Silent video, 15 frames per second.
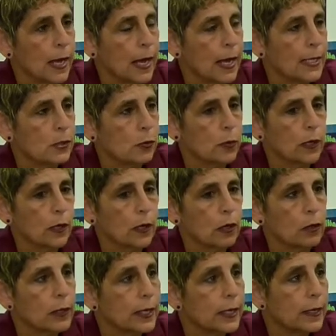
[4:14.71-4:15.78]
as we are
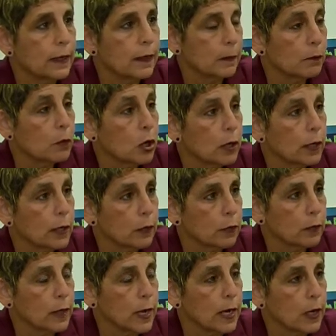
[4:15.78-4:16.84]
leading the market
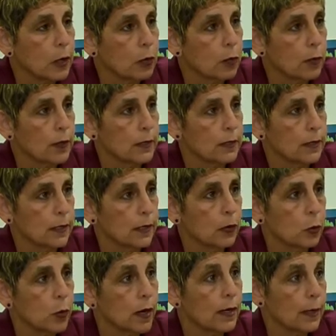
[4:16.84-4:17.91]
now with the tier
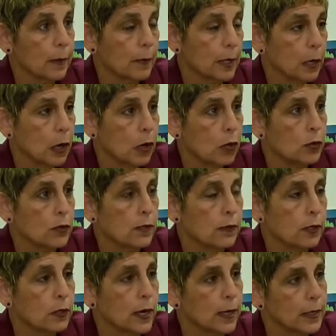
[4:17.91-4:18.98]
1 MNOs in
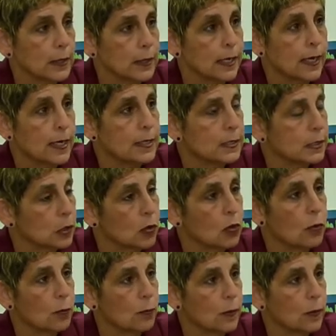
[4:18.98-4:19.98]
the United States, Europe,